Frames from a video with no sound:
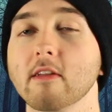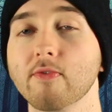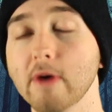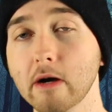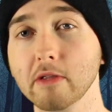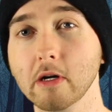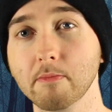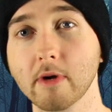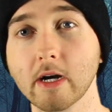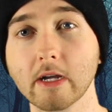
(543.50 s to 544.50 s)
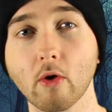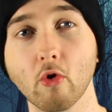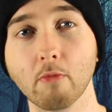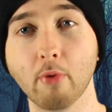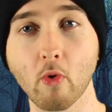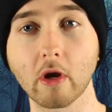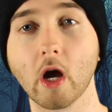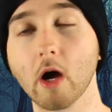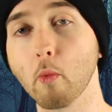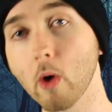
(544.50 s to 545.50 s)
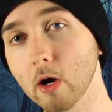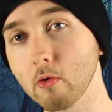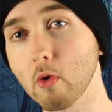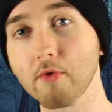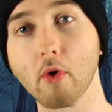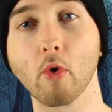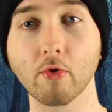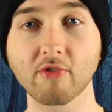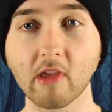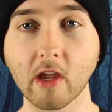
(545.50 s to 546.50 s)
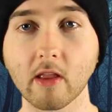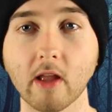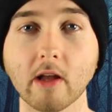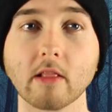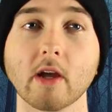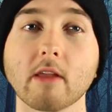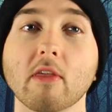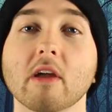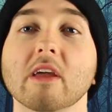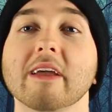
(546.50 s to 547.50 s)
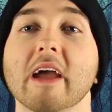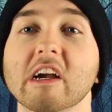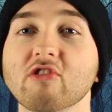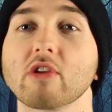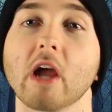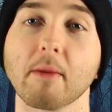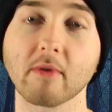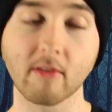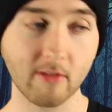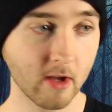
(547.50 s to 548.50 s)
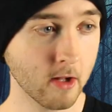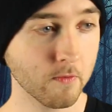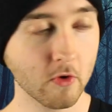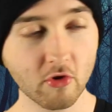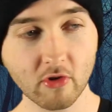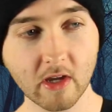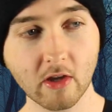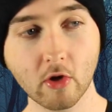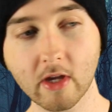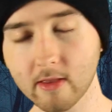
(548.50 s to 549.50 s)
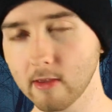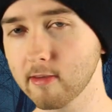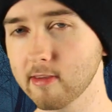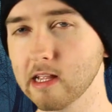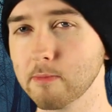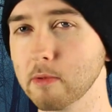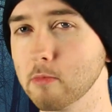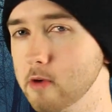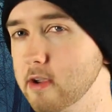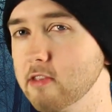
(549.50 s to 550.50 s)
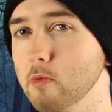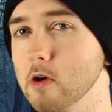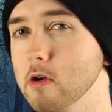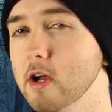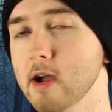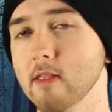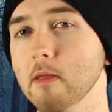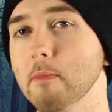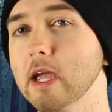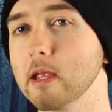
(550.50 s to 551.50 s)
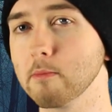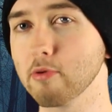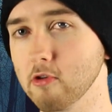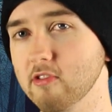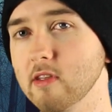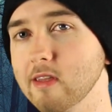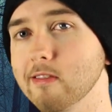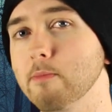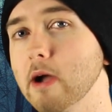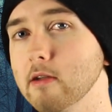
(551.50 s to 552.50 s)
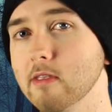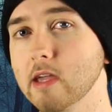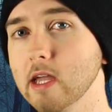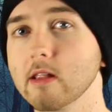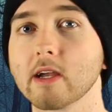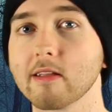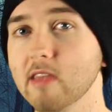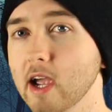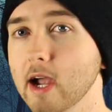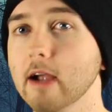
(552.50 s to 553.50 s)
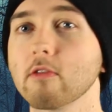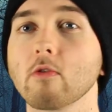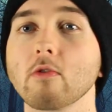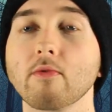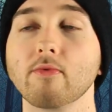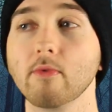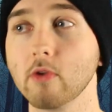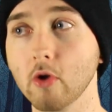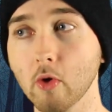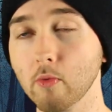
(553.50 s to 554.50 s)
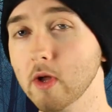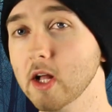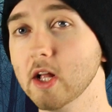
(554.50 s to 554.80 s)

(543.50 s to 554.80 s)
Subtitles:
it's followed up by the whole pouring hot water over the whole scene, and I like that it actually happens. Usually, you get this setup in movies where the main person is about to get, like, attacked or, you know,